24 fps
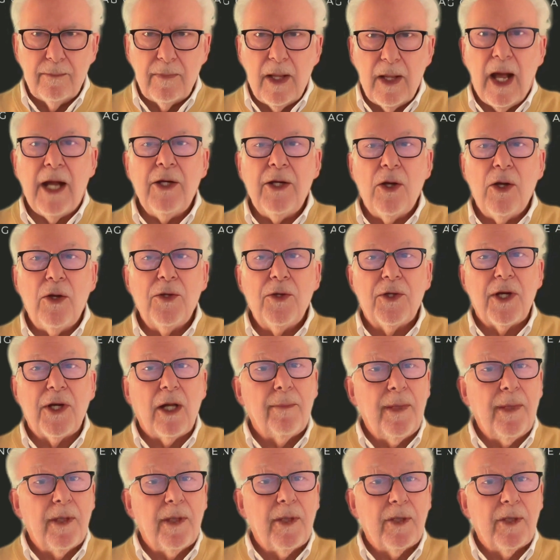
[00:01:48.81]
I know that I'll
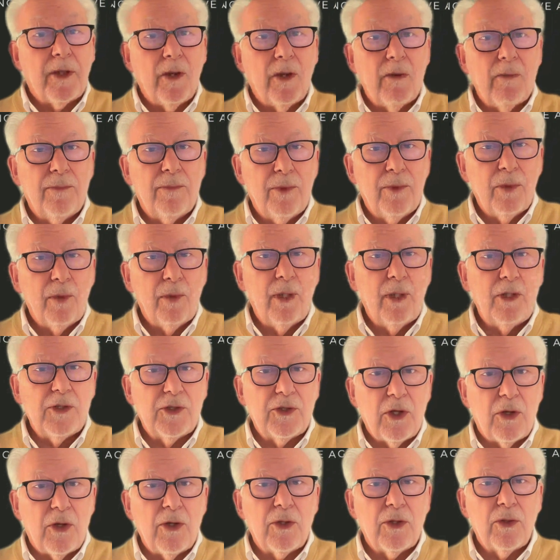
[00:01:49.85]
be able to go and pull
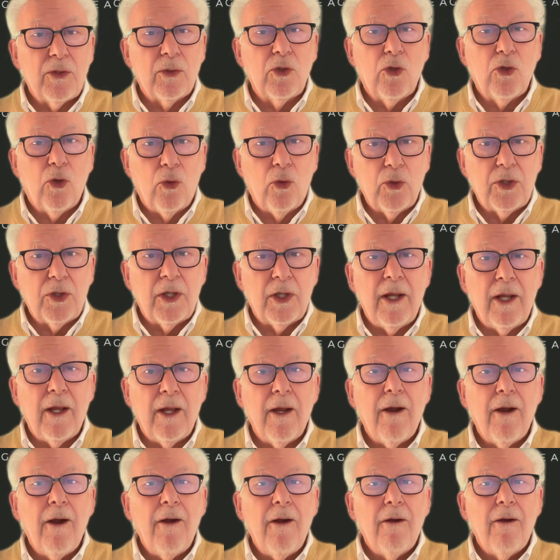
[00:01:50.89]
historical quarterly
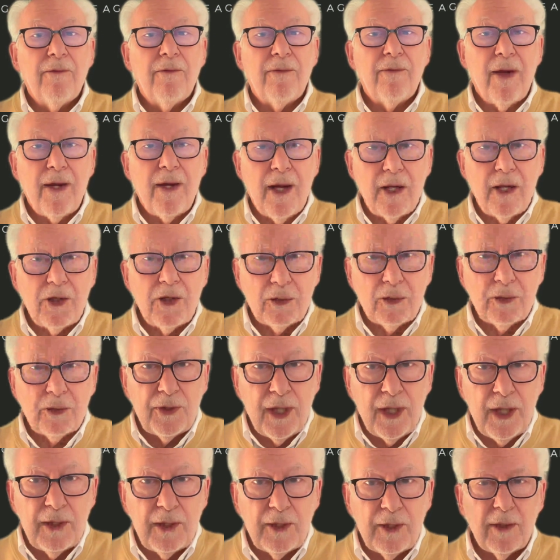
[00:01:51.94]
financial
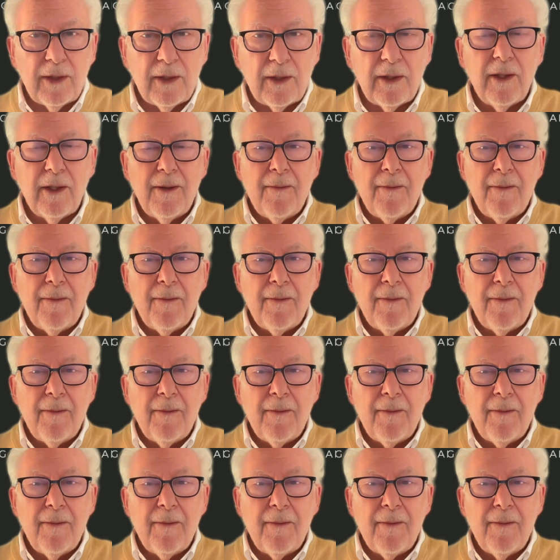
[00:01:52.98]
data